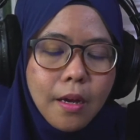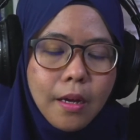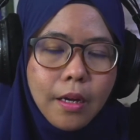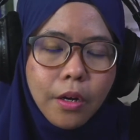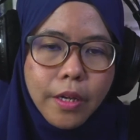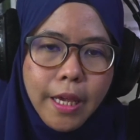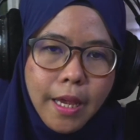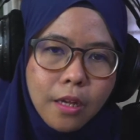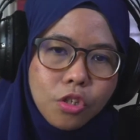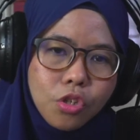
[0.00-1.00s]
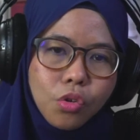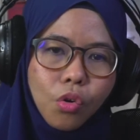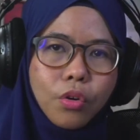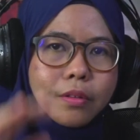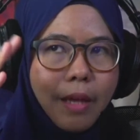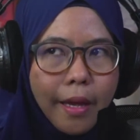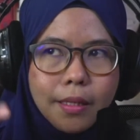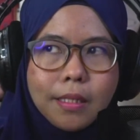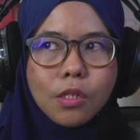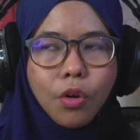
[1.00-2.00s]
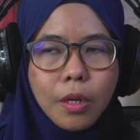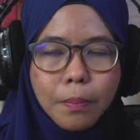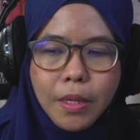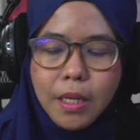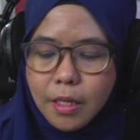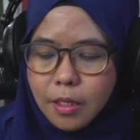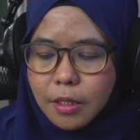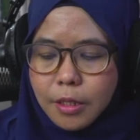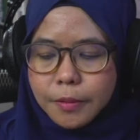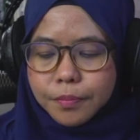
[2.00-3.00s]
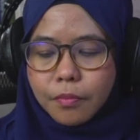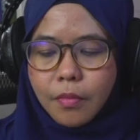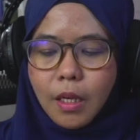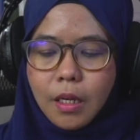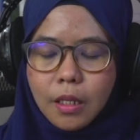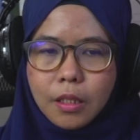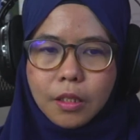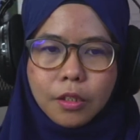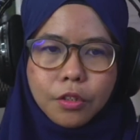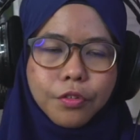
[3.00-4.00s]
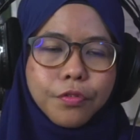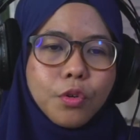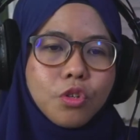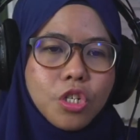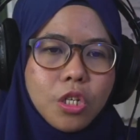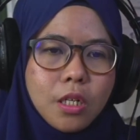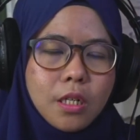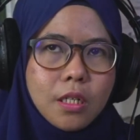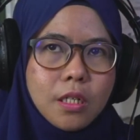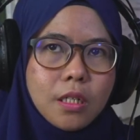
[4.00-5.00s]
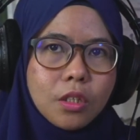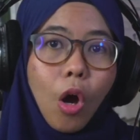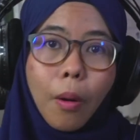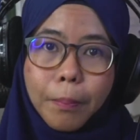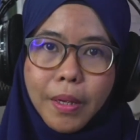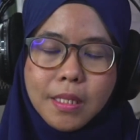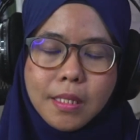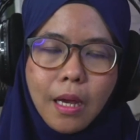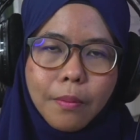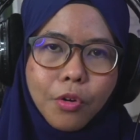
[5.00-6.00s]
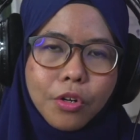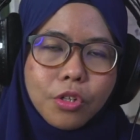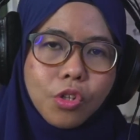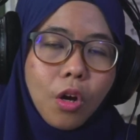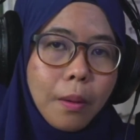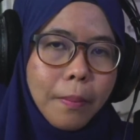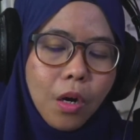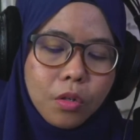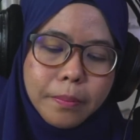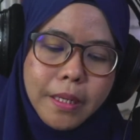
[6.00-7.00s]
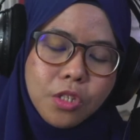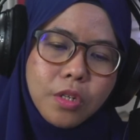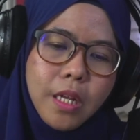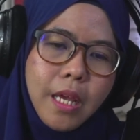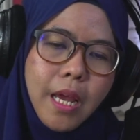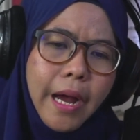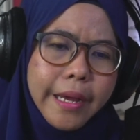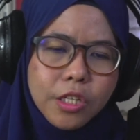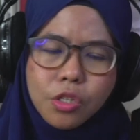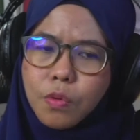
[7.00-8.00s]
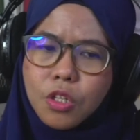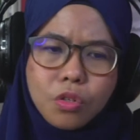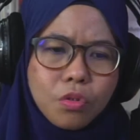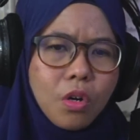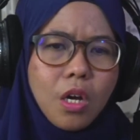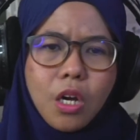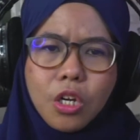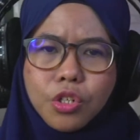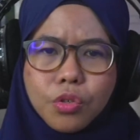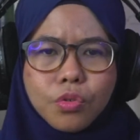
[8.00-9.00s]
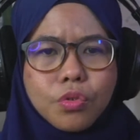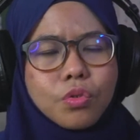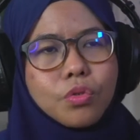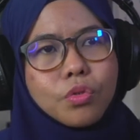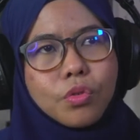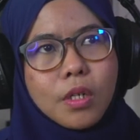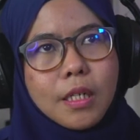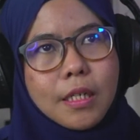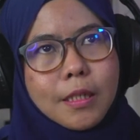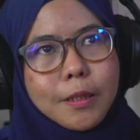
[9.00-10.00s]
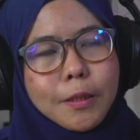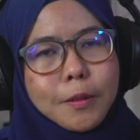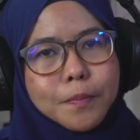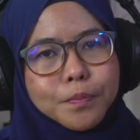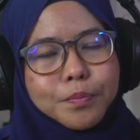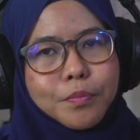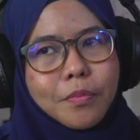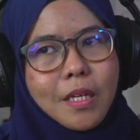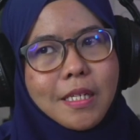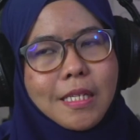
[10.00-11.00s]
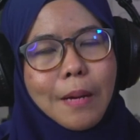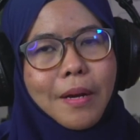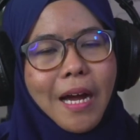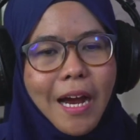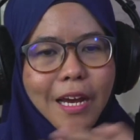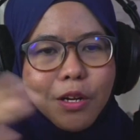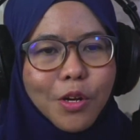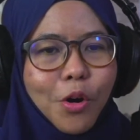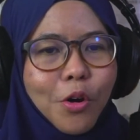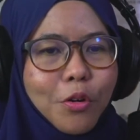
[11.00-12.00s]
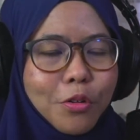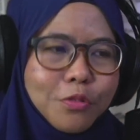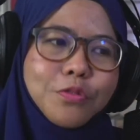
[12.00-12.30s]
Okay, so that is going to be the future topics that I'm going to talk about. But today I just want to do some kind of